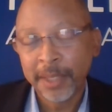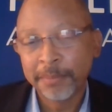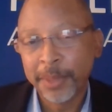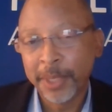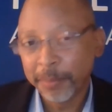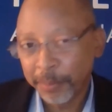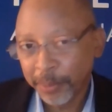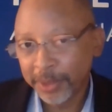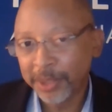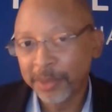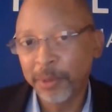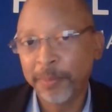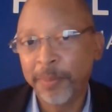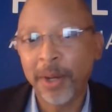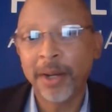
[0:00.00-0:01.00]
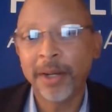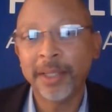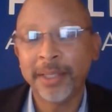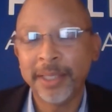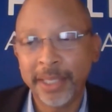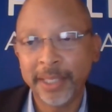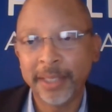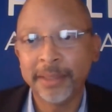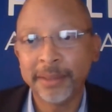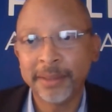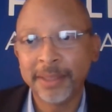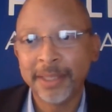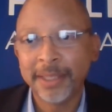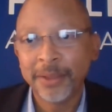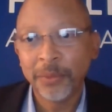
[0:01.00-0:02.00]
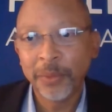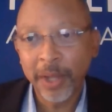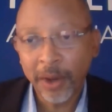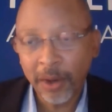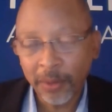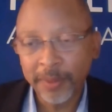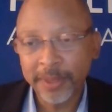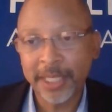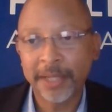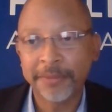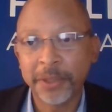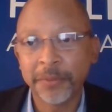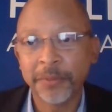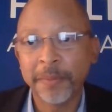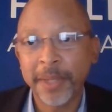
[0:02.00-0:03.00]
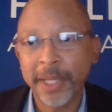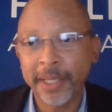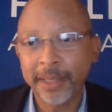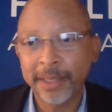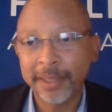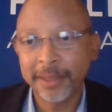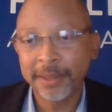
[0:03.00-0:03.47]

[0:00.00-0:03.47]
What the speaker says: But a principal part is we always have to remain